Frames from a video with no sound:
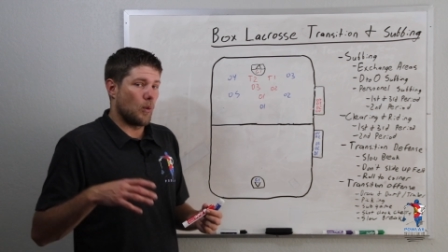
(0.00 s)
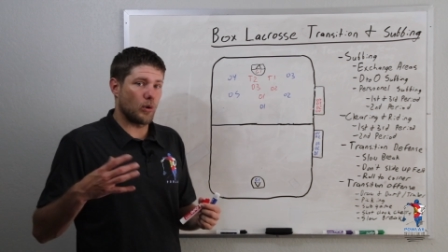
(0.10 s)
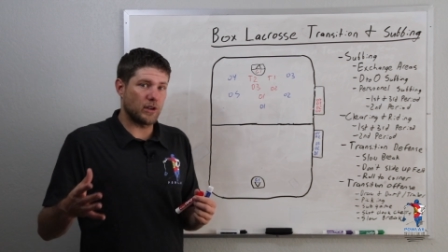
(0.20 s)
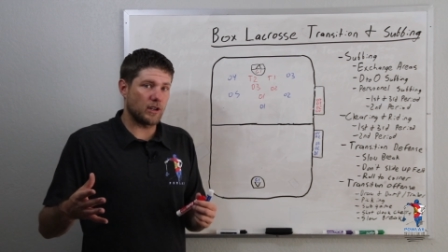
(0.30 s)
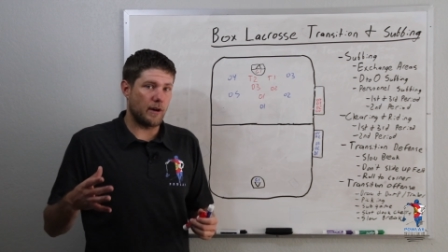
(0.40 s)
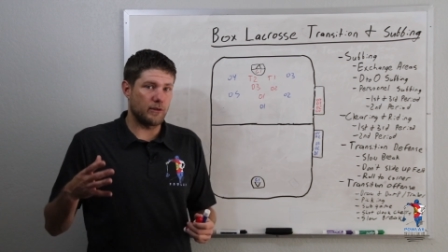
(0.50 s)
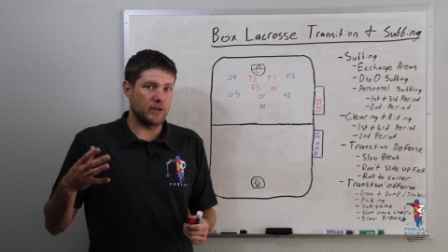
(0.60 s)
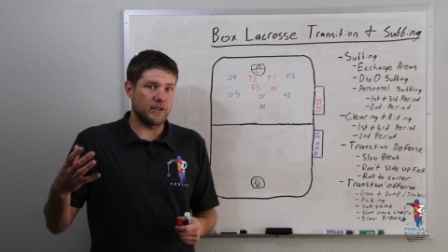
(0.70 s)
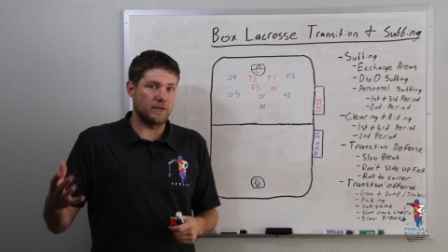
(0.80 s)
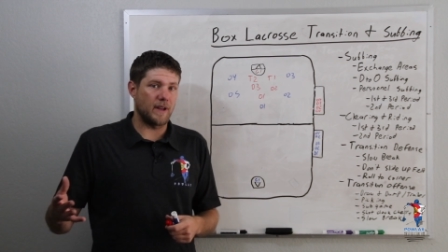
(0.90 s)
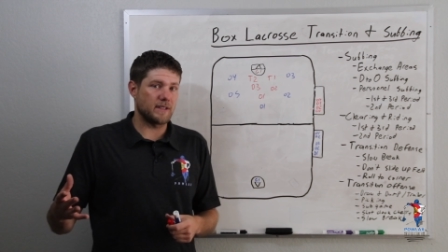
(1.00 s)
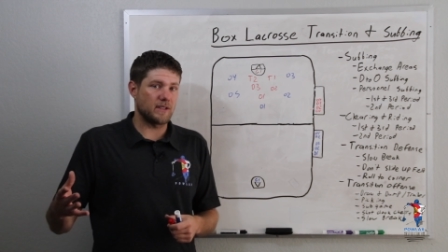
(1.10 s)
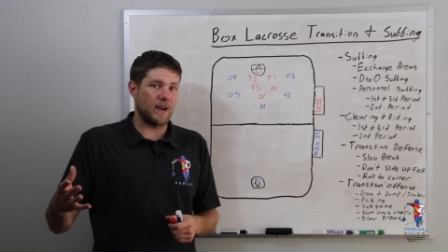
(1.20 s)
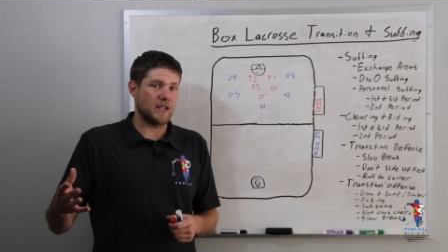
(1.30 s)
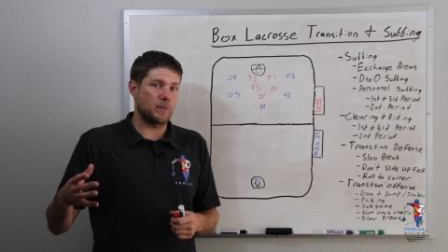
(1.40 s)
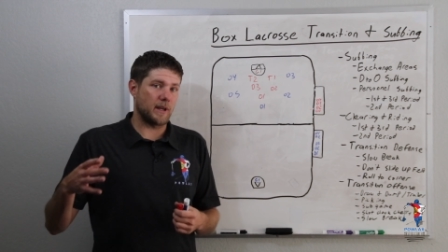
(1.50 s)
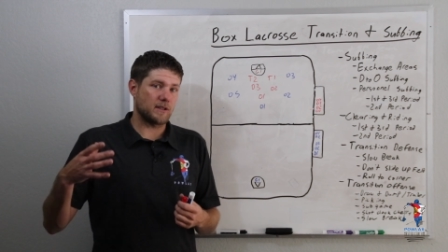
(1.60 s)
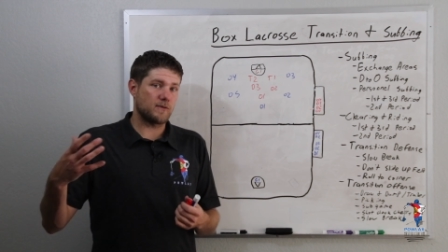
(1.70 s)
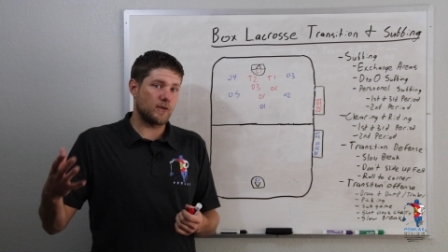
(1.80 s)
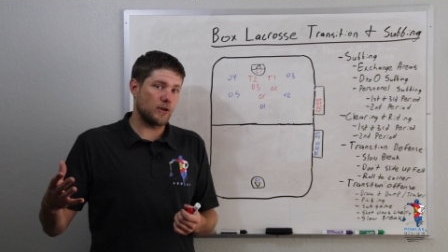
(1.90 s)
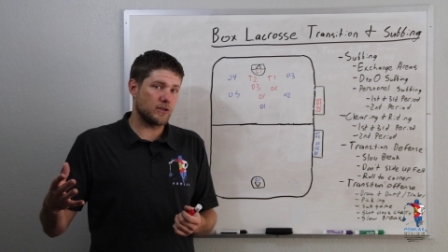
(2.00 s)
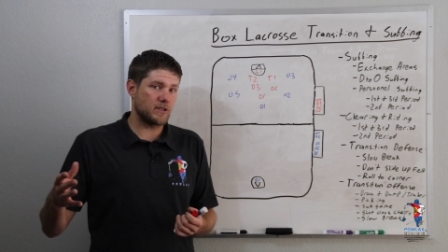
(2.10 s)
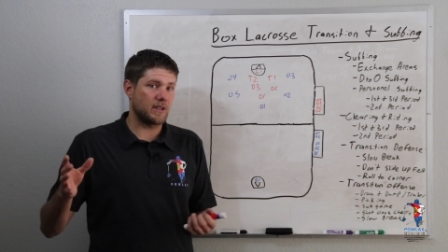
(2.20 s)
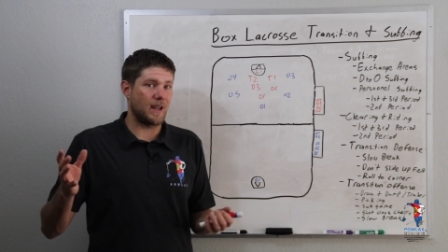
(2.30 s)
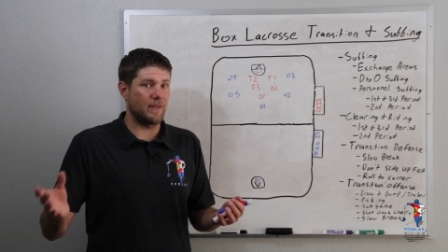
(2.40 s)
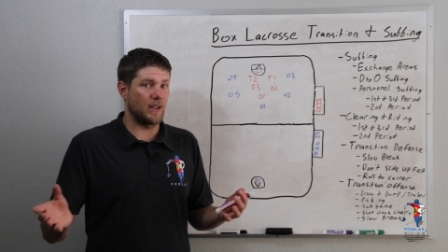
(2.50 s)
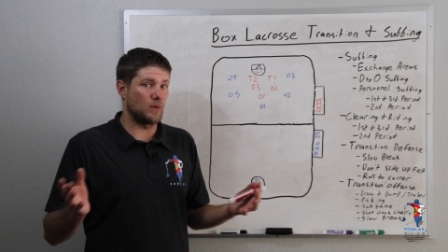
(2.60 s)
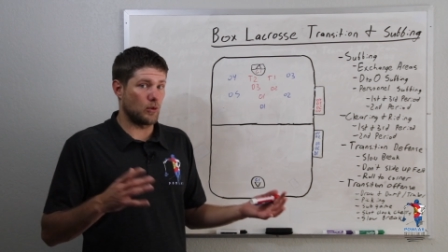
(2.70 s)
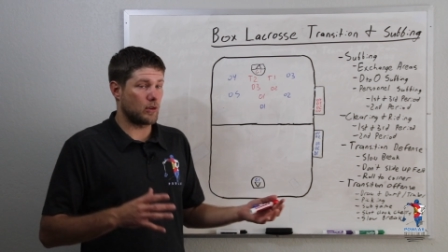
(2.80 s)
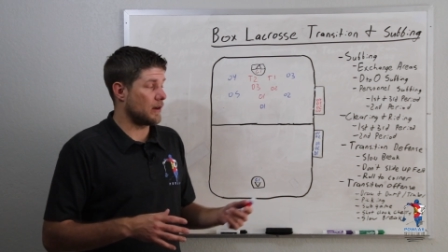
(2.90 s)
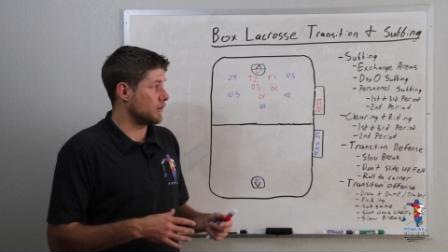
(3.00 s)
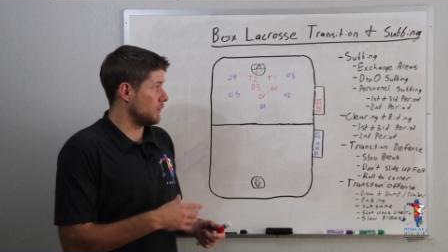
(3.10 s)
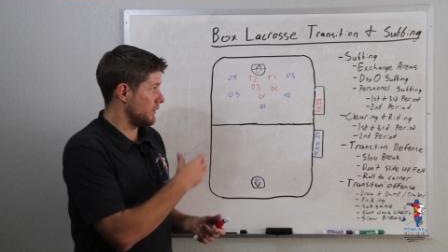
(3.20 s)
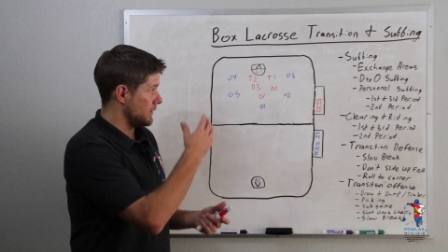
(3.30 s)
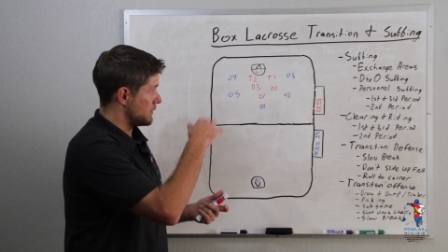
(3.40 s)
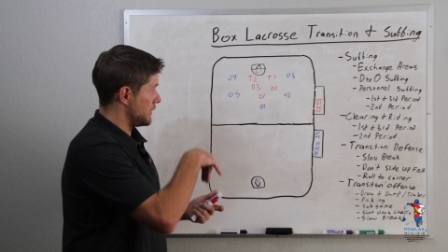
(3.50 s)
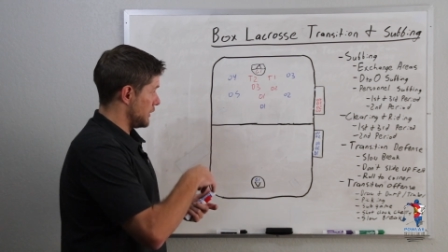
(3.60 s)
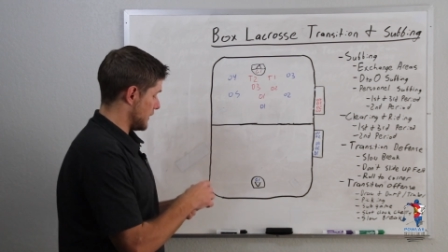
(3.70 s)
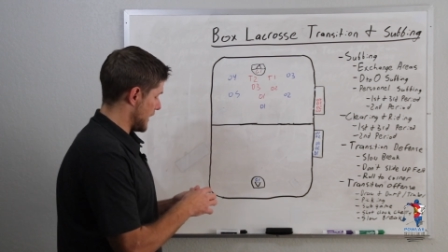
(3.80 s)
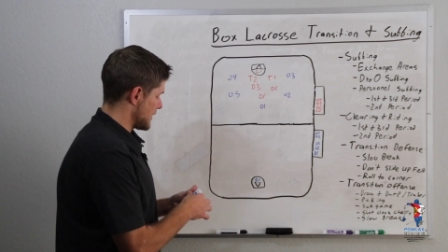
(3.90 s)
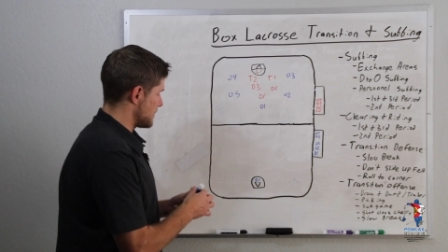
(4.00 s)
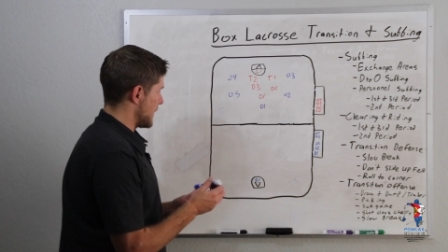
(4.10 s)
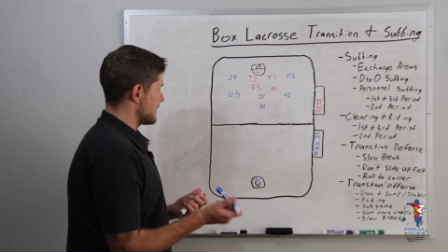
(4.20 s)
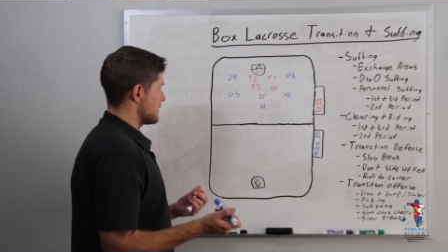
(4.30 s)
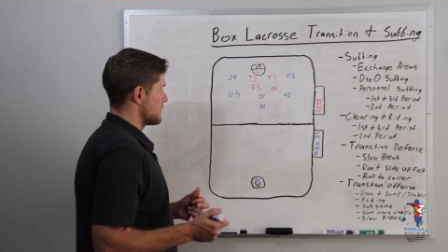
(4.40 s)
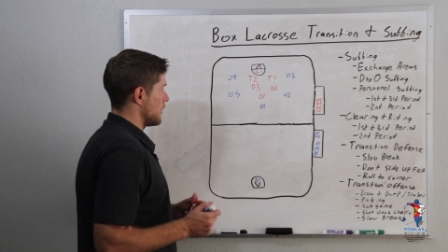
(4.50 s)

we're going to cover the defensive aspects first, and then we'll cover the clearing aspects.